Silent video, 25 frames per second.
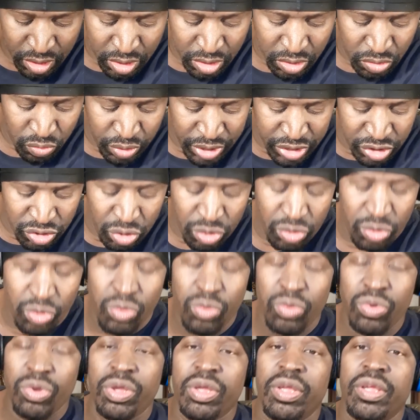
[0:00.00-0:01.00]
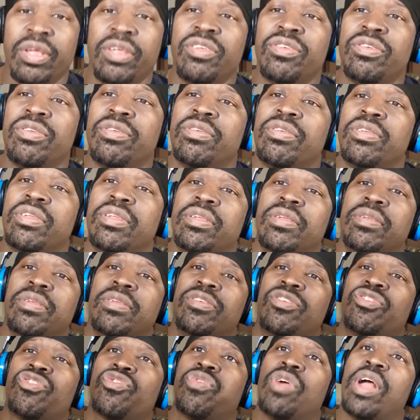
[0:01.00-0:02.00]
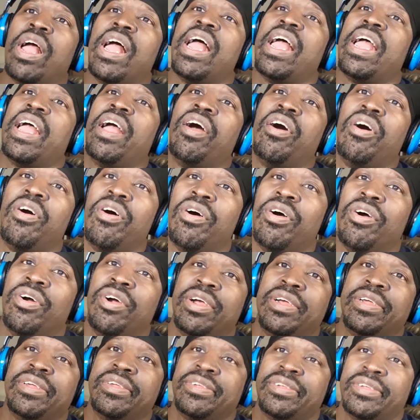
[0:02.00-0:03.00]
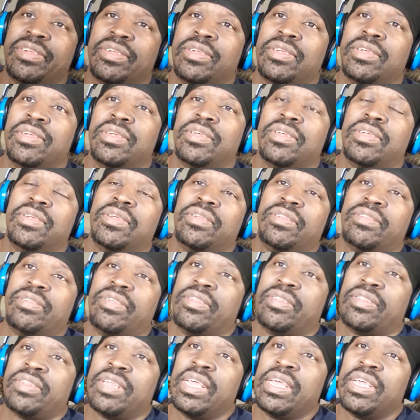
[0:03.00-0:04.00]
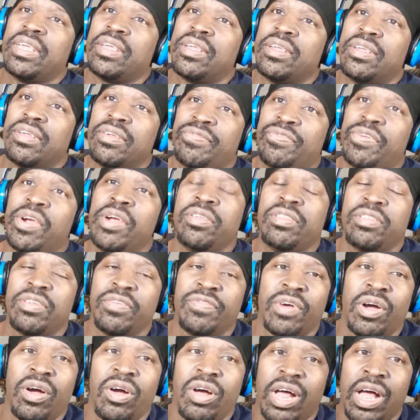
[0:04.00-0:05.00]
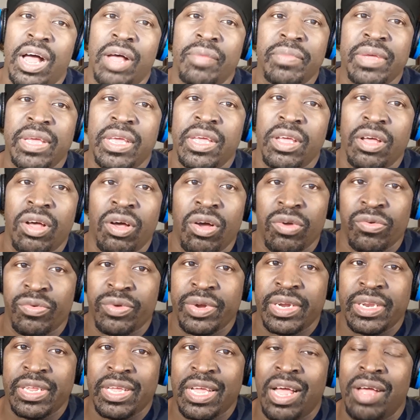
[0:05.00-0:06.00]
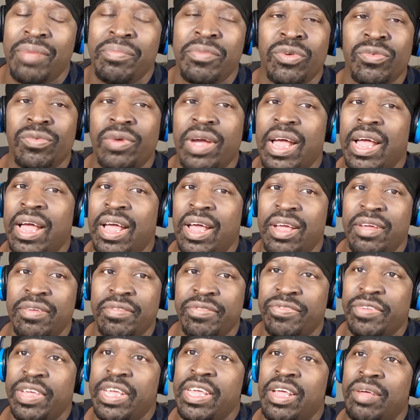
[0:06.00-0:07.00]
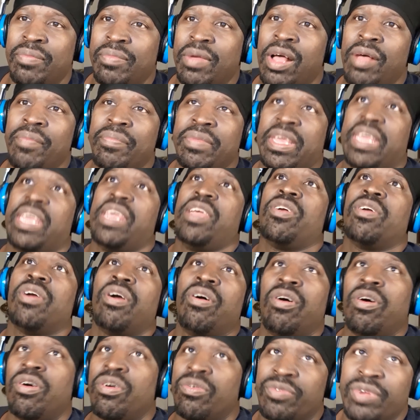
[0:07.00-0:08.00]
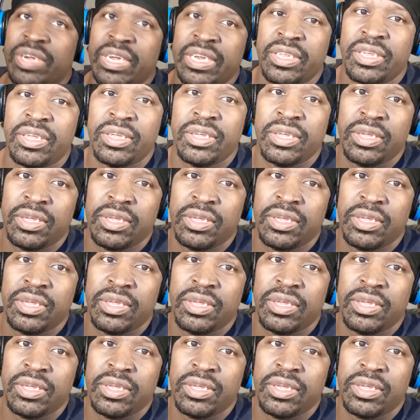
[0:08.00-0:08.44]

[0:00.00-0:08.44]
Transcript: When you trying hard to think, first of all, I'm here already. I'm arrived. Fam, I'm here already.